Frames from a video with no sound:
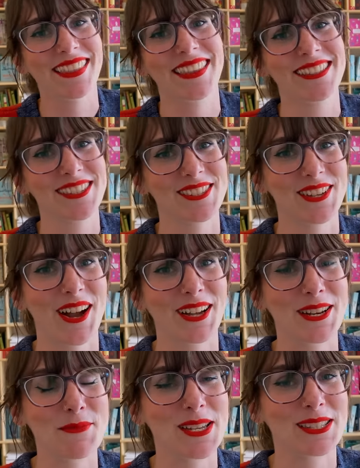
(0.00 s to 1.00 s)
This is not
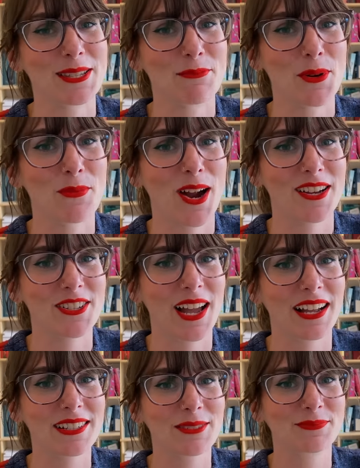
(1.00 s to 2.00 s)
gonna be a simple
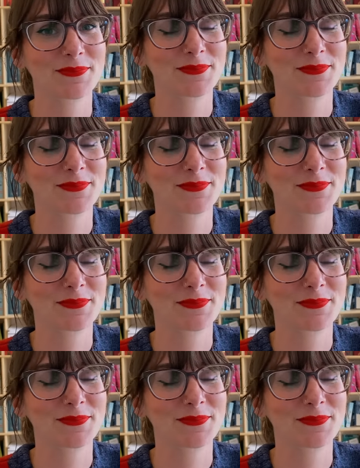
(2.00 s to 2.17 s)
project.